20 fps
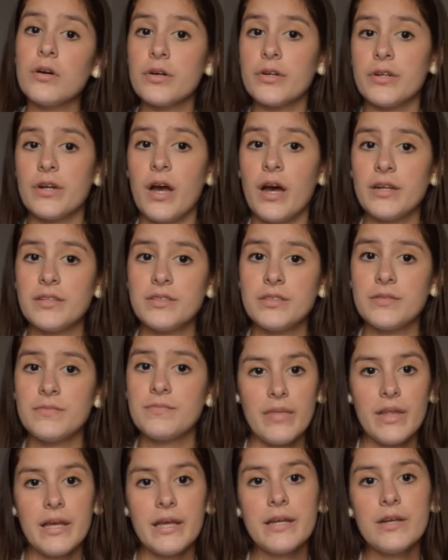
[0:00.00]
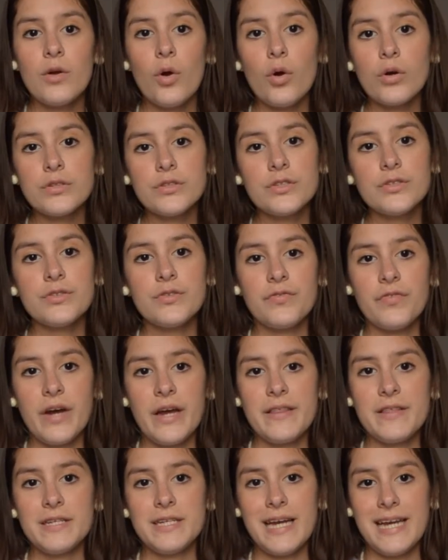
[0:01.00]
or not. In order to
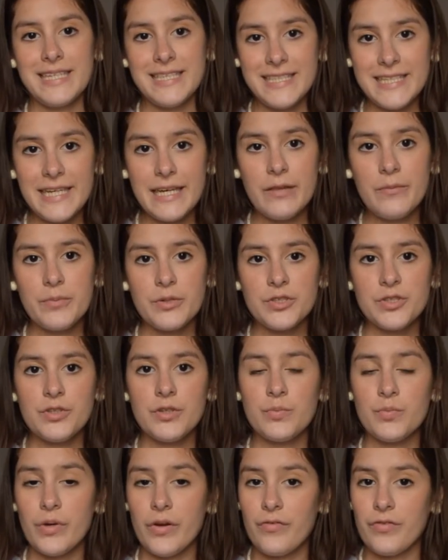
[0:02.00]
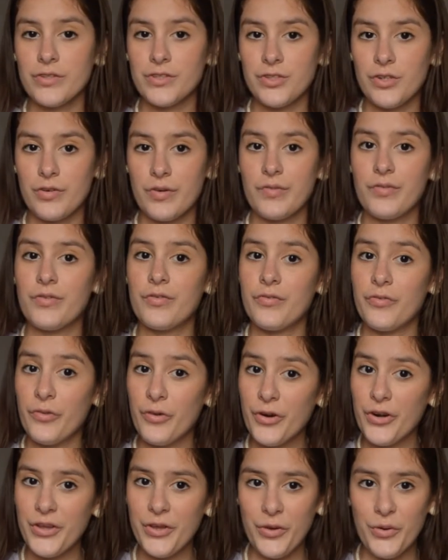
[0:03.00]
find the ideal personal brand photographer
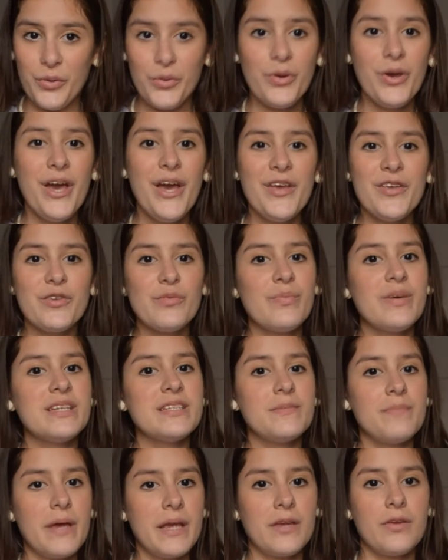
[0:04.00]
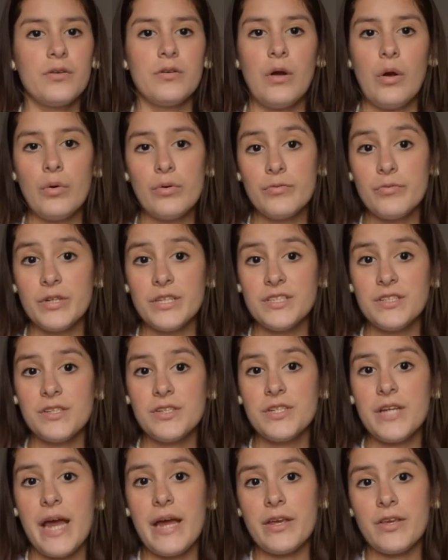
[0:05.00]
for you, you must make your own
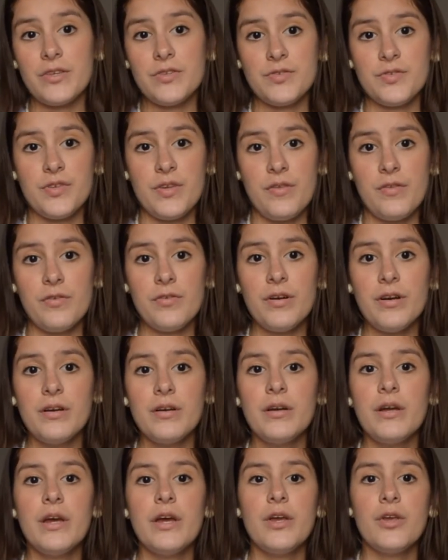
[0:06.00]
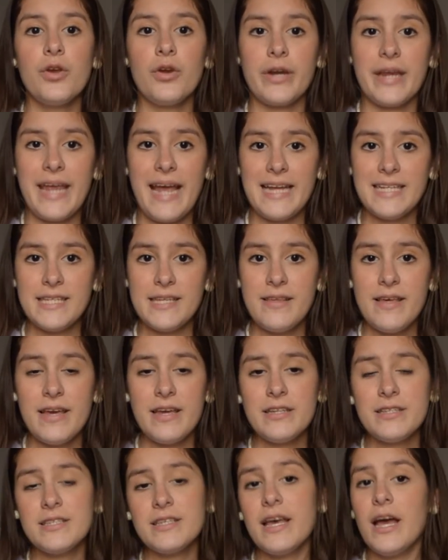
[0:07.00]
research and consider your
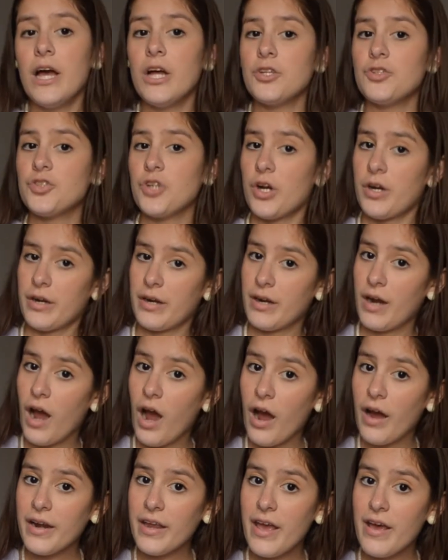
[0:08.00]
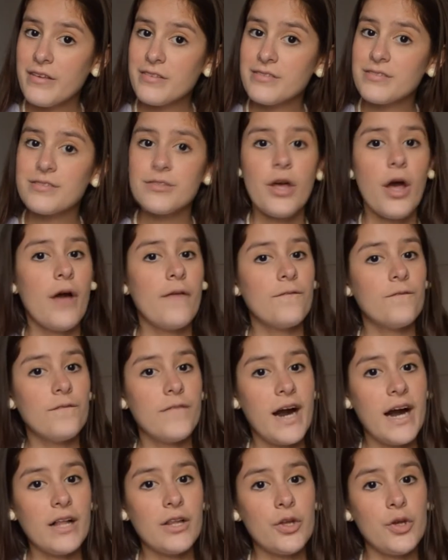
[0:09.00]
candidate, target audience,
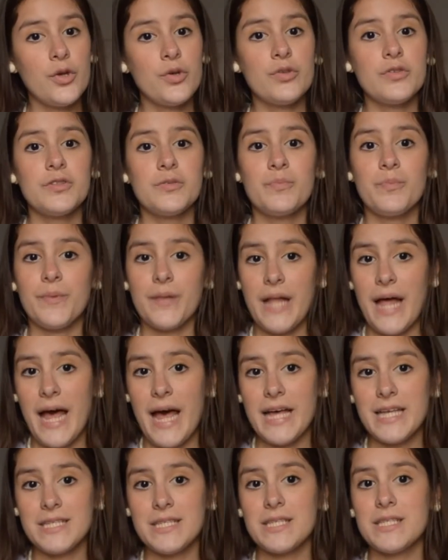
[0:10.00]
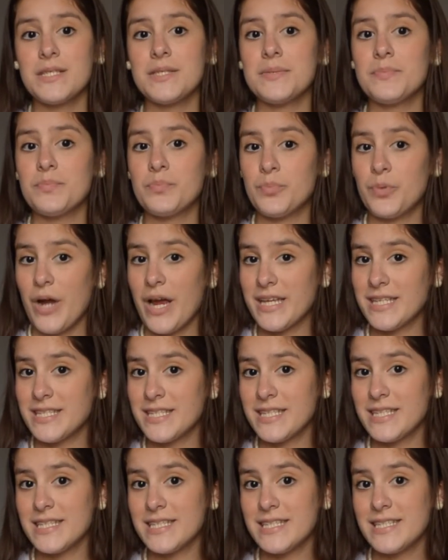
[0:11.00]
values, plans,
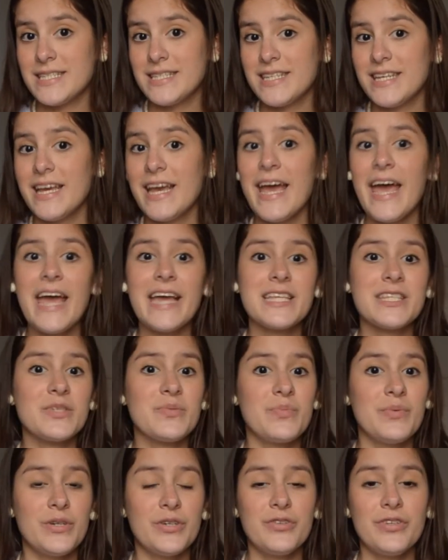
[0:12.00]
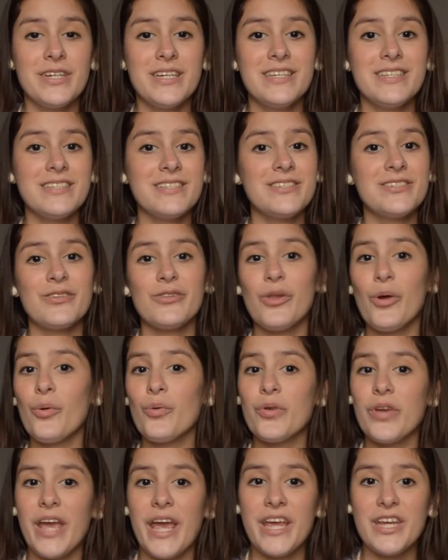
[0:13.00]
prices, experience,
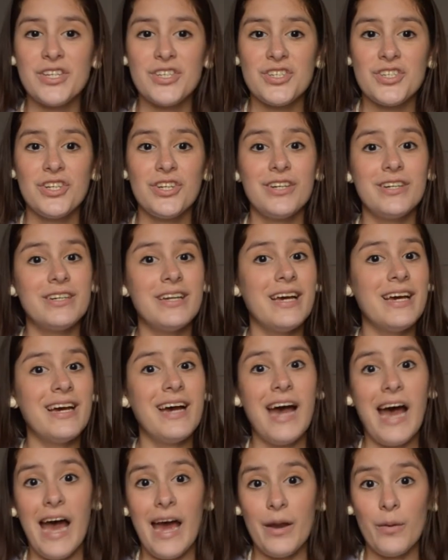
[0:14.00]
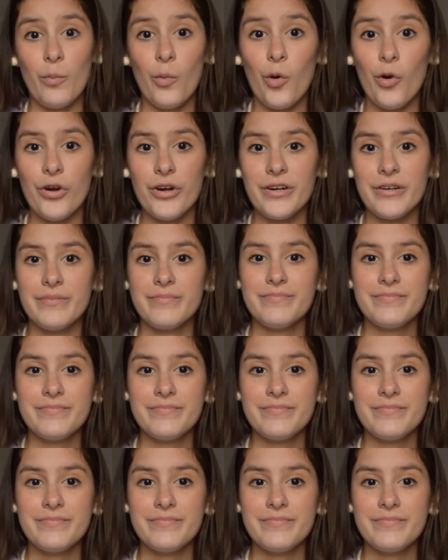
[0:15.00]
location, and more.